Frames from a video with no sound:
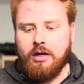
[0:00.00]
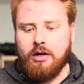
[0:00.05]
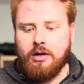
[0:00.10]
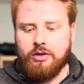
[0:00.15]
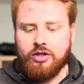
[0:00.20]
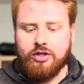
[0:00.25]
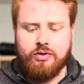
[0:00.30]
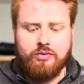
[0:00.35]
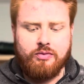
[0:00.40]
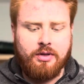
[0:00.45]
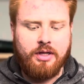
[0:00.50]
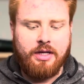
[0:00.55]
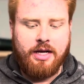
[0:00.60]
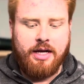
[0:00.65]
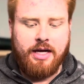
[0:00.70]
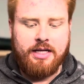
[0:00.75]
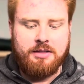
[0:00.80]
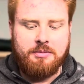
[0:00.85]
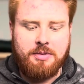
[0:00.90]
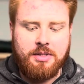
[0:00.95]
which is really
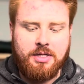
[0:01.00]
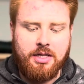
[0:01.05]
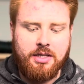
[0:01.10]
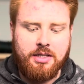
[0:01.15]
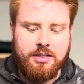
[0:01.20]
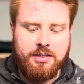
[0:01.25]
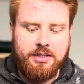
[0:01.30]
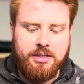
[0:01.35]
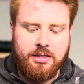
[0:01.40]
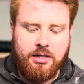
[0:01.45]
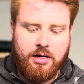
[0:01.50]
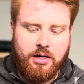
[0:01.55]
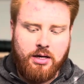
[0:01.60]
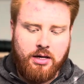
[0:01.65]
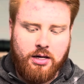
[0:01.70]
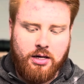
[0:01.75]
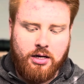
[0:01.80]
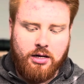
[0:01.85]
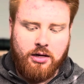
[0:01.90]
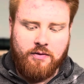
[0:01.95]
nice because
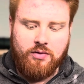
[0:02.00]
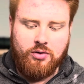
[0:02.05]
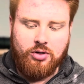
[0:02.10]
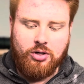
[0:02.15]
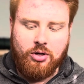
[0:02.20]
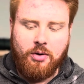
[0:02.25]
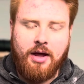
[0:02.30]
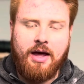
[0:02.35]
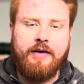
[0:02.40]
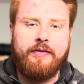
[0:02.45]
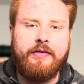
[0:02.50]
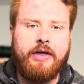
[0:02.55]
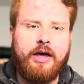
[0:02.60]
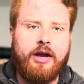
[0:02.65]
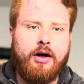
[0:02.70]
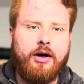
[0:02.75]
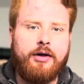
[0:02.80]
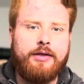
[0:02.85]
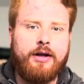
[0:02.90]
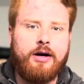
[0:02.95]
if you don't have that
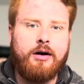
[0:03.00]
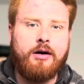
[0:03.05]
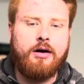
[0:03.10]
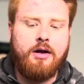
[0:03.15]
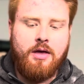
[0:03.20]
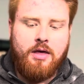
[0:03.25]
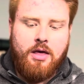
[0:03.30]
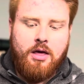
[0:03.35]
on there,